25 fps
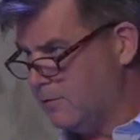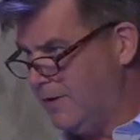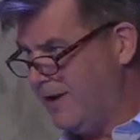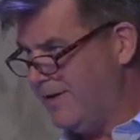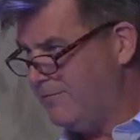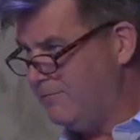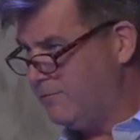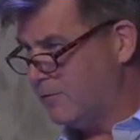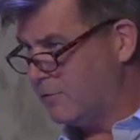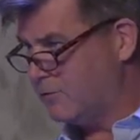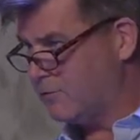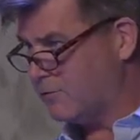
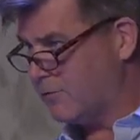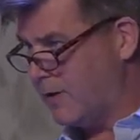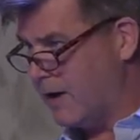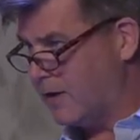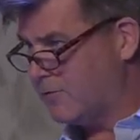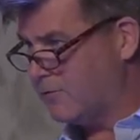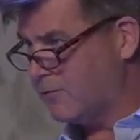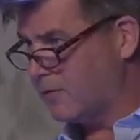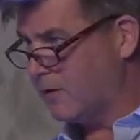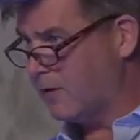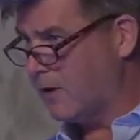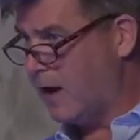
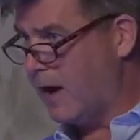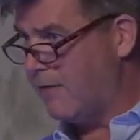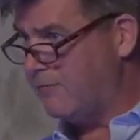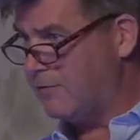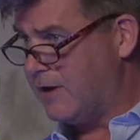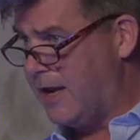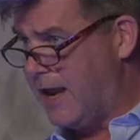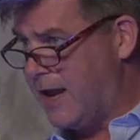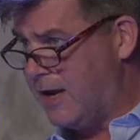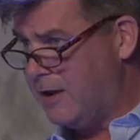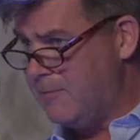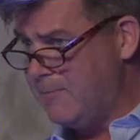infrastructure of
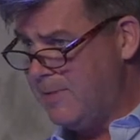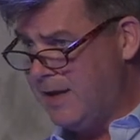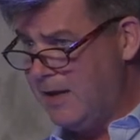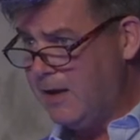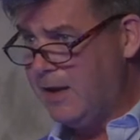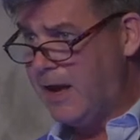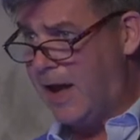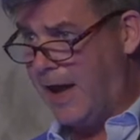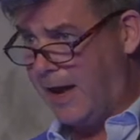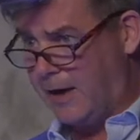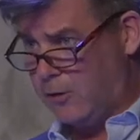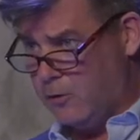an enemy
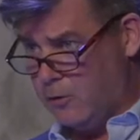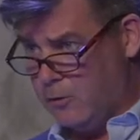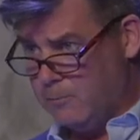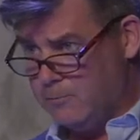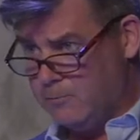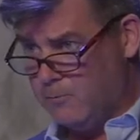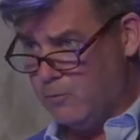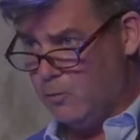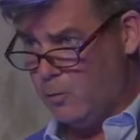whom,